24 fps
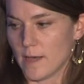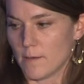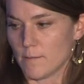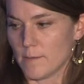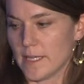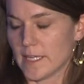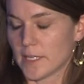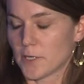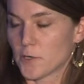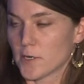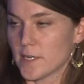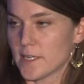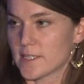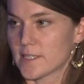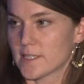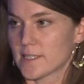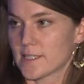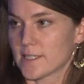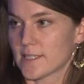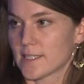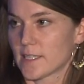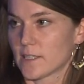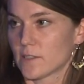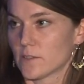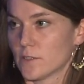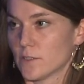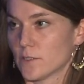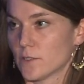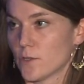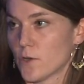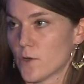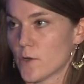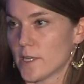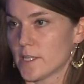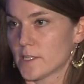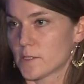increase the
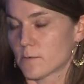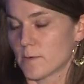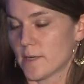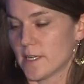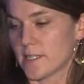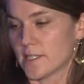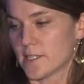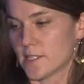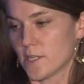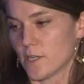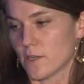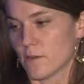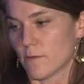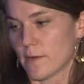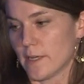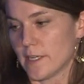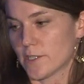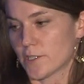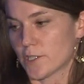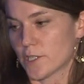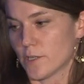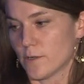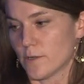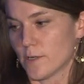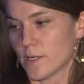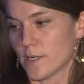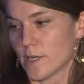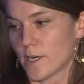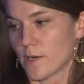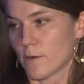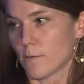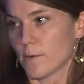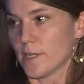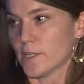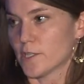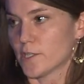signal-to-noise ratio in
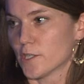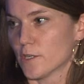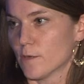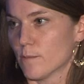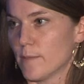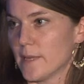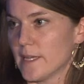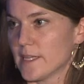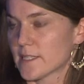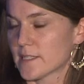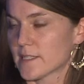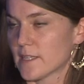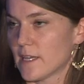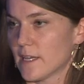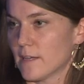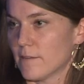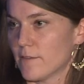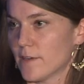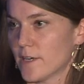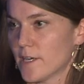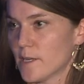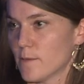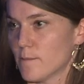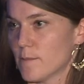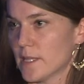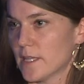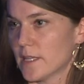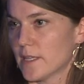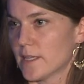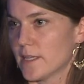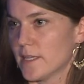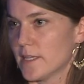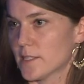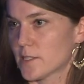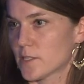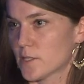our regional baseline
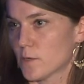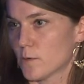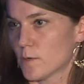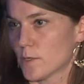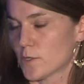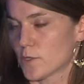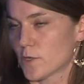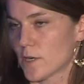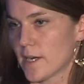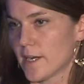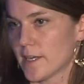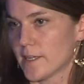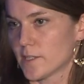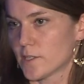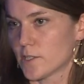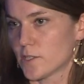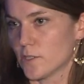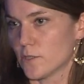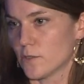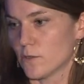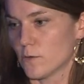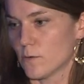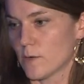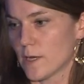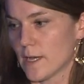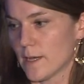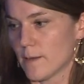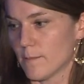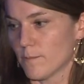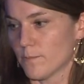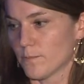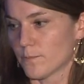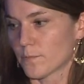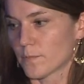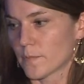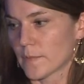variability. So we're trying
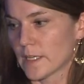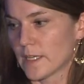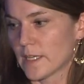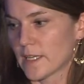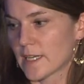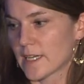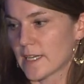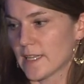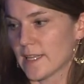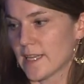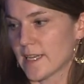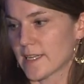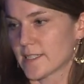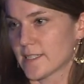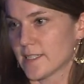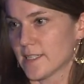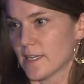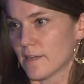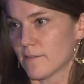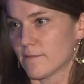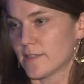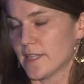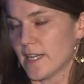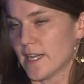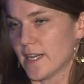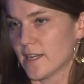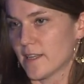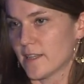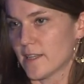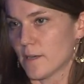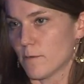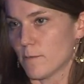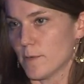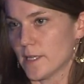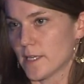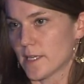to collect enough data
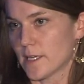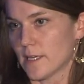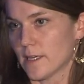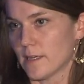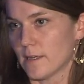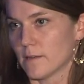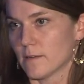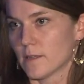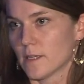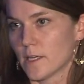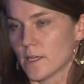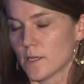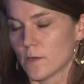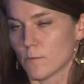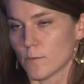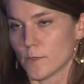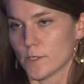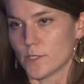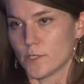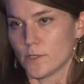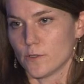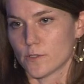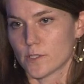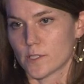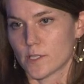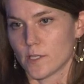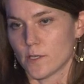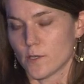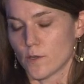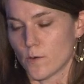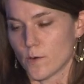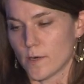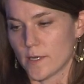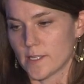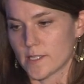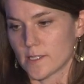that we can reduce the
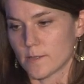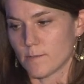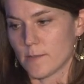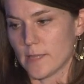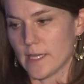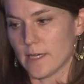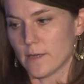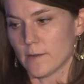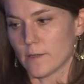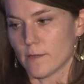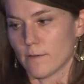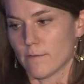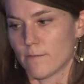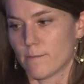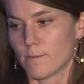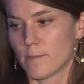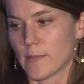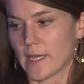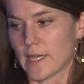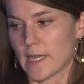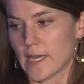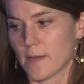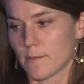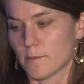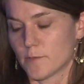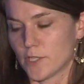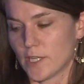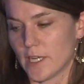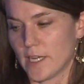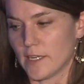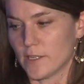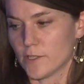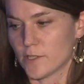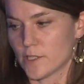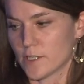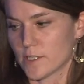noise and be able to pick up
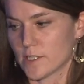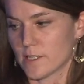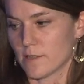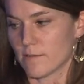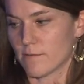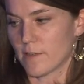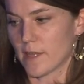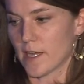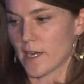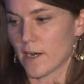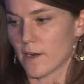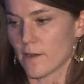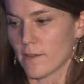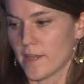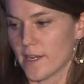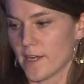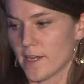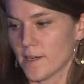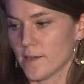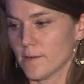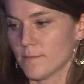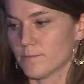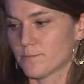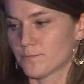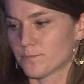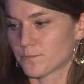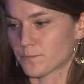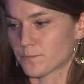changes if they are there.